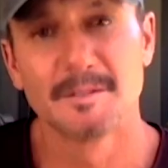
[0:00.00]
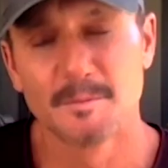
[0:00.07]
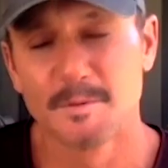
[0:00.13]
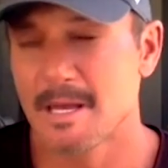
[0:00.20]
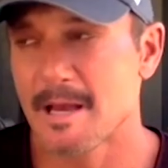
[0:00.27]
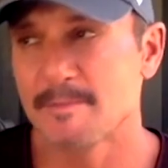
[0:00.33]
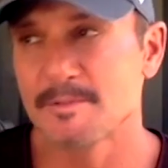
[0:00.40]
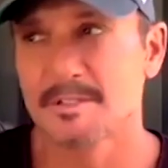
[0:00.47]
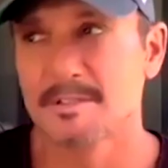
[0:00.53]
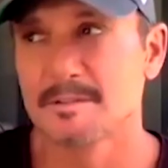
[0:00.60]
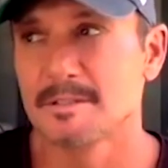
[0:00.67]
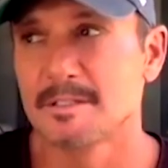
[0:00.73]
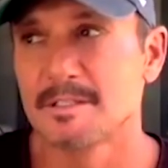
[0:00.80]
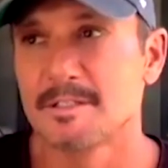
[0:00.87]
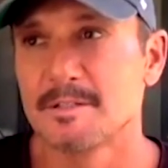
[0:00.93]
We
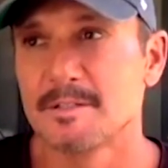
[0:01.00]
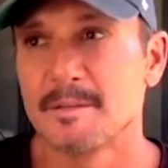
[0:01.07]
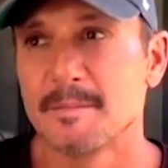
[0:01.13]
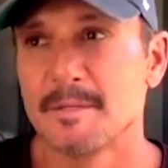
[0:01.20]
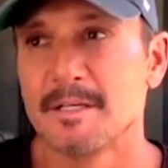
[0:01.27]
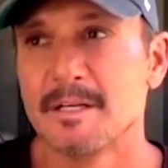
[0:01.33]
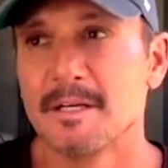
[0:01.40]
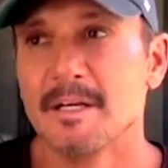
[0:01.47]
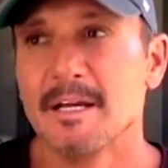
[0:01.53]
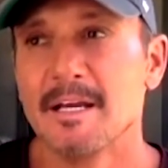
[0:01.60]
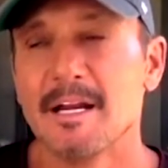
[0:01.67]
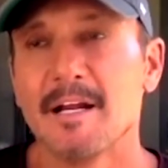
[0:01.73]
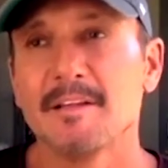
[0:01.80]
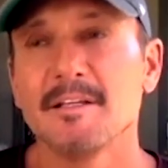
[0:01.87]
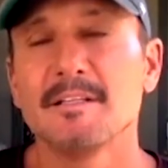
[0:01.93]
absolutely do. I mean,
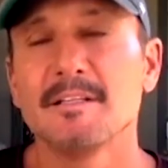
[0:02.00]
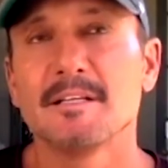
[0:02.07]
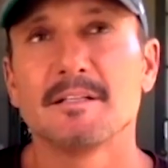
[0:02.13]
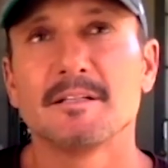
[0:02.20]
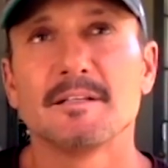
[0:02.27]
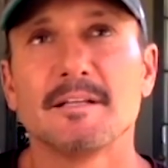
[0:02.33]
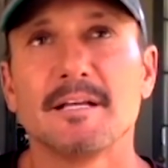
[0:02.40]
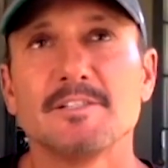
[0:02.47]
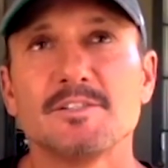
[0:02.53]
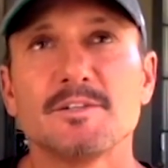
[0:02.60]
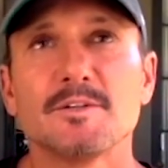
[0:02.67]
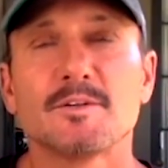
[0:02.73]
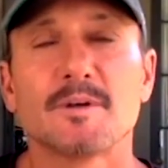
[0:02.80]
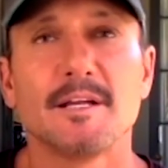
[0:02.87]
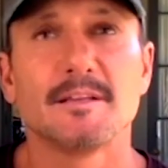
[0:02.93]
and I think that's
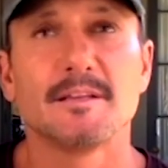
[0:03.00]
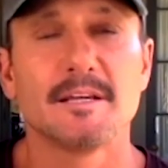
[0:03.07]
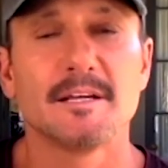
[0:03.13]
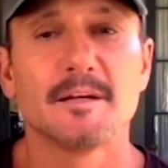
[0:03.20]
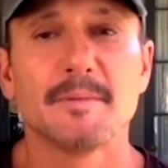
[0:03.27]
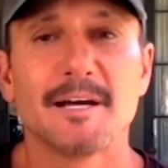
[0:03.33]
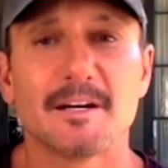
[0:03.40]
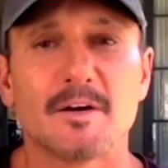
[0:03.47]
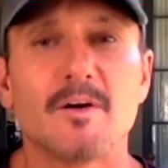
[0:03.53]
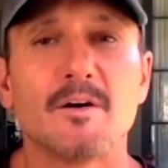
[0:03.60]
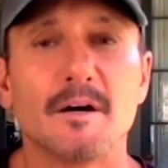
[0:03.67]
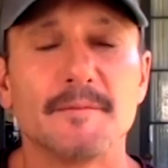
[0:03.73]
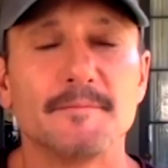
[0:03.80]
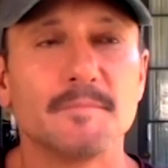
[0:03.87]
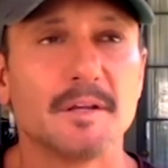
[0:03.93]
the great thing about
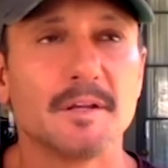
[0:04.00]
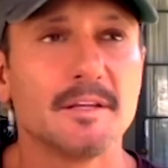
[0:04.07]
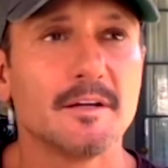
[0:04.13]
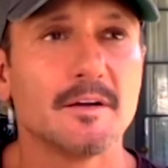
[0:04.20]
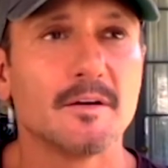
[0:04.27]
art. I think